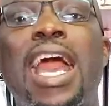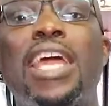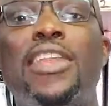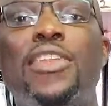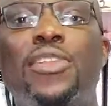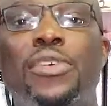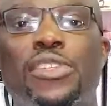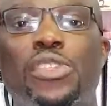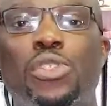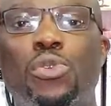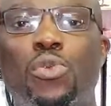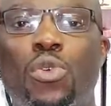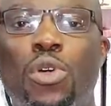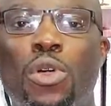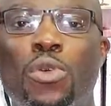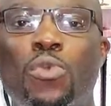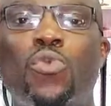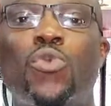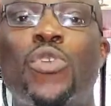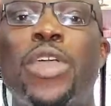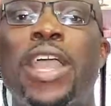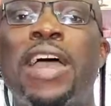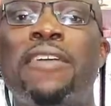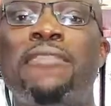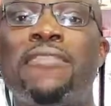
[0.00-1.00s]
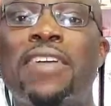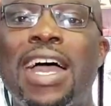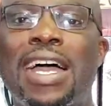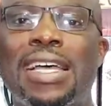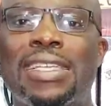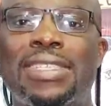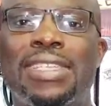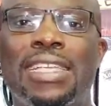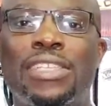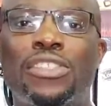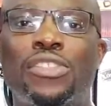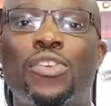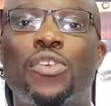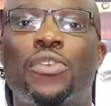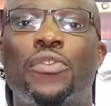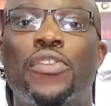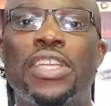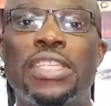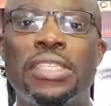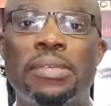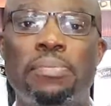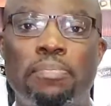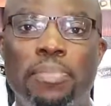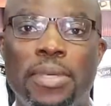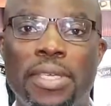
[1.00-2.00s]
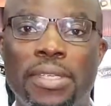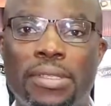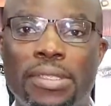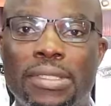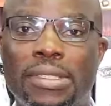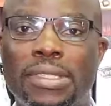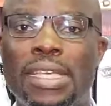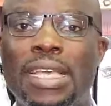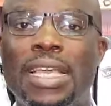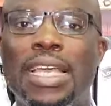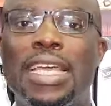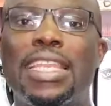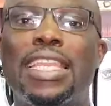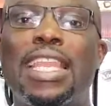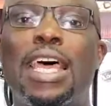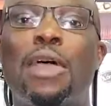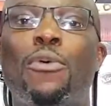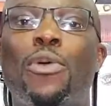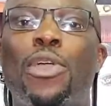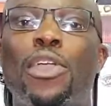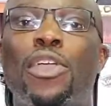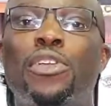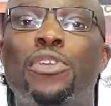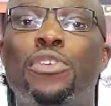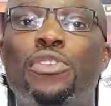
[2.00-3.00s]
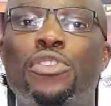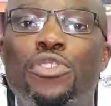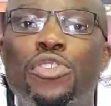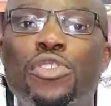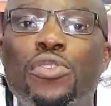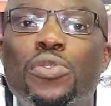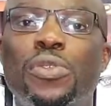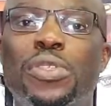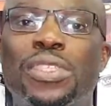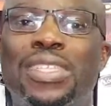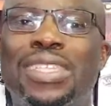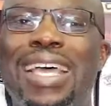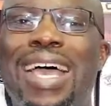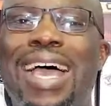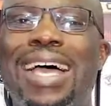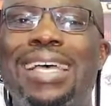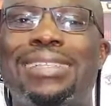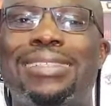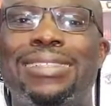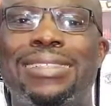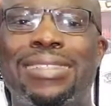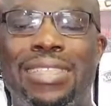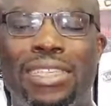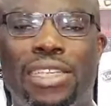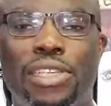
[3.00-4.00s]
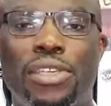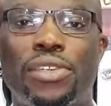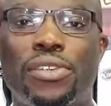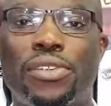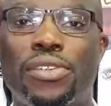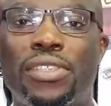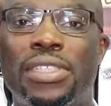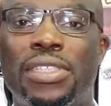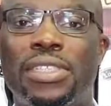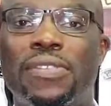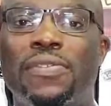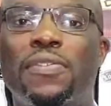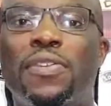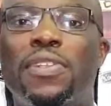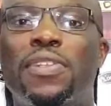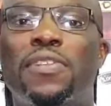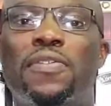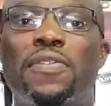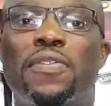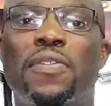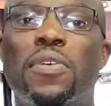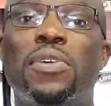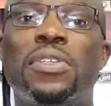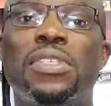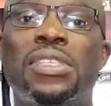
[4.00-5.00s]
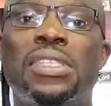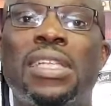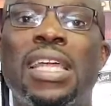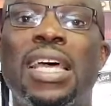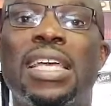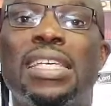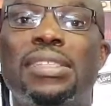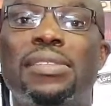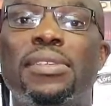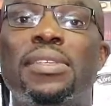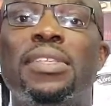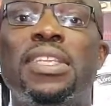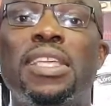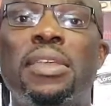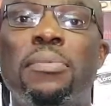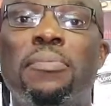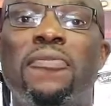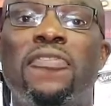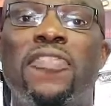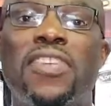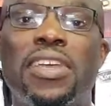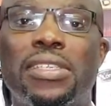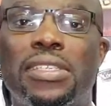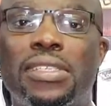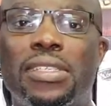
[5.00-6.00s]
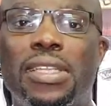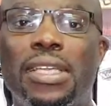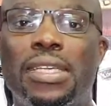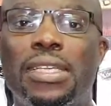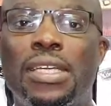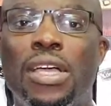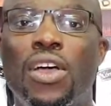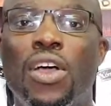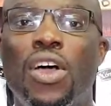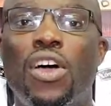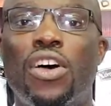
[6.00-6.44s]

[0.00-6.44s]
How does it work? We have assets already built that we're going to use as security for the funds that is invested